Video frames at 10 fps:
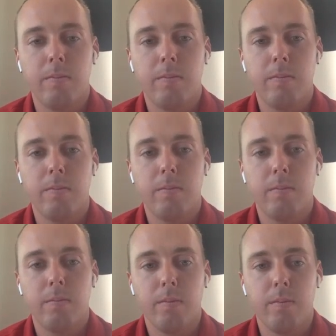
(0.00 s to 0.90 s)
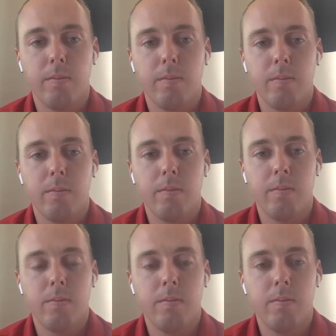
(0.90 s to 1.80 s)

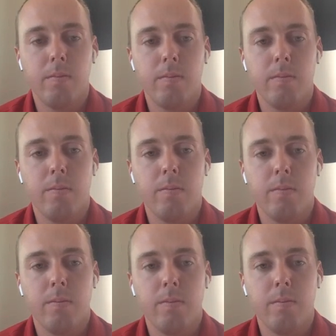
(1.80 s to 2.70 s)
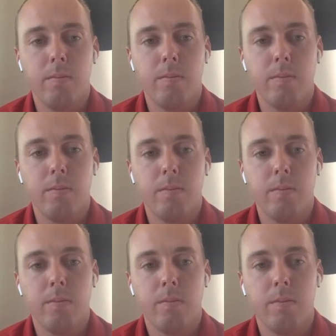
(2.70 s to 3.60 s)

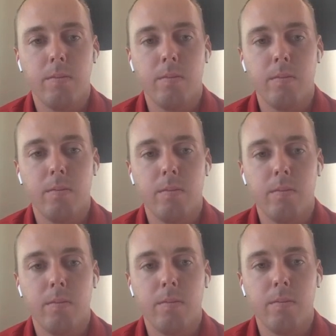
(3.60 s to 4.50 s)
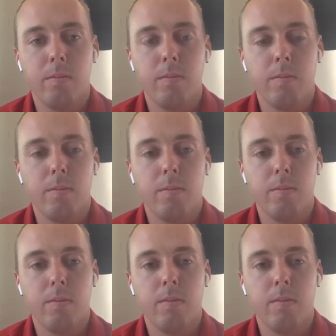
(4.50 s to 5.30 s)
No one is speaking in this clip.